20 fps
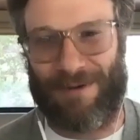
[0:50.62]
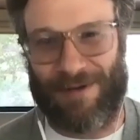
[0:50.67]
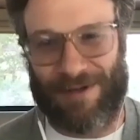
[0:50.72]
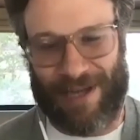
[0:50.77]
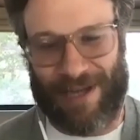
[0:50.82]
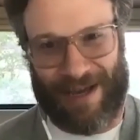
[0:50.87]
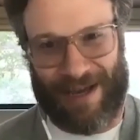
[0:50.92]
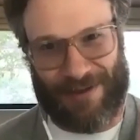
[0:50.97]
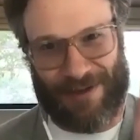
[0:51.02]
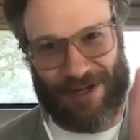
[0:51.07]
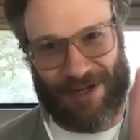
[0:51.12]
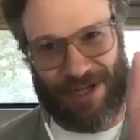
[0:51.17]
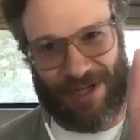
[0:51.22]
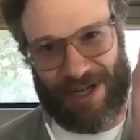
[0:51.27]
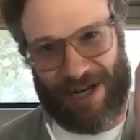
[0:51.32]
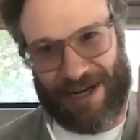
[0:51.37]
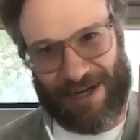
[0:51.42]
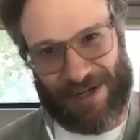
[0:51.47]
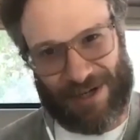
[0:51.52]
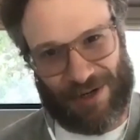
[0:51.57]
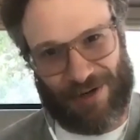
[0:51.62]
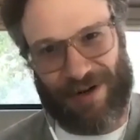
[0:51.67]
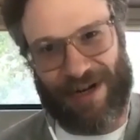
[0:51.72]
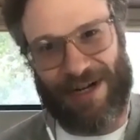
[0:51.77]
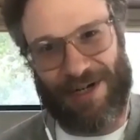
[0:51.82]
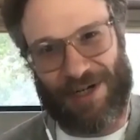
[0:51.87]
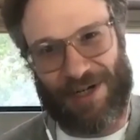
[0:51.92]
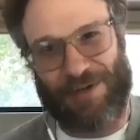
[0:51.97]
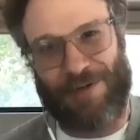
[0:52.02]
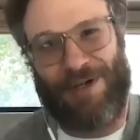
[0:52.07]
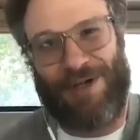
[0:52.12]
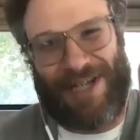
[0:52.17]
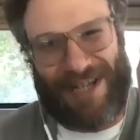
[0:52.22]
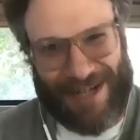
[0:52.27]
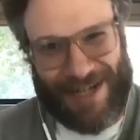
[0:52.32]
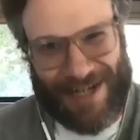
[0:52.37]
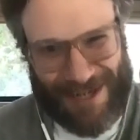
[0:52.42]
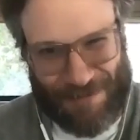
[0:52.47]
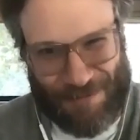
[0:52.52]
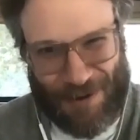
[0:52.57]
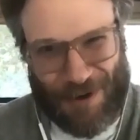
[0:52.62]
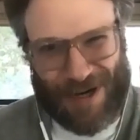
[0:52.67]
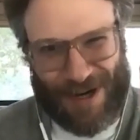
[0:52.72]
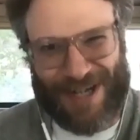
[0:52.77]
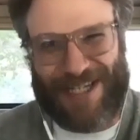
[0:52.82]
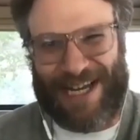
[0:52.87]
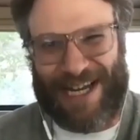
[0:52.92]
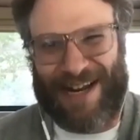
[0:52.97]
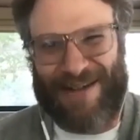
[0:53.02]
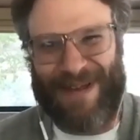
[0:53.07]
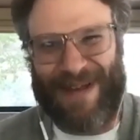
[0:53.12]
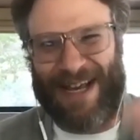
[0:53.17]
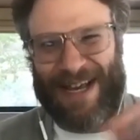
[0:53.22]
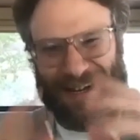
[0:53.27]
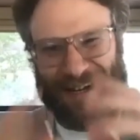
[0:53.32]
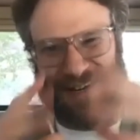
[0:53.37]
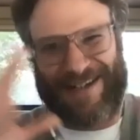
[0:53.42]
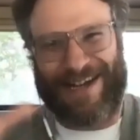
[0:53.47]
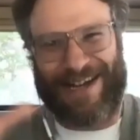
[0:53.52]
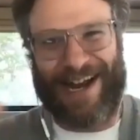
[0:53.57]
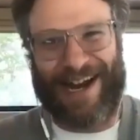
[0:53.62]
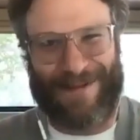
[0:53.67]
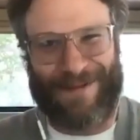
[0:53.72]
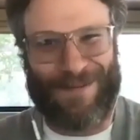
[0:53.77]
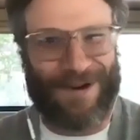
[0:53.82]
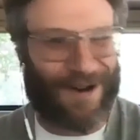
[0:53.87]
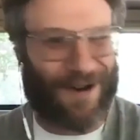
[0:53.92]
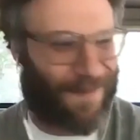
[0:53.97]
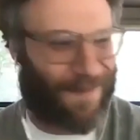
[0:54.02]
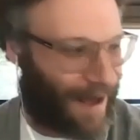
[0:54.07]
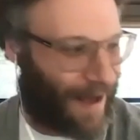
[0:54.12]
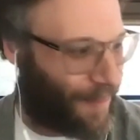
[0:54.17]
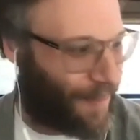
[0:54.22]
take the six great Jews in sports and make an entire book about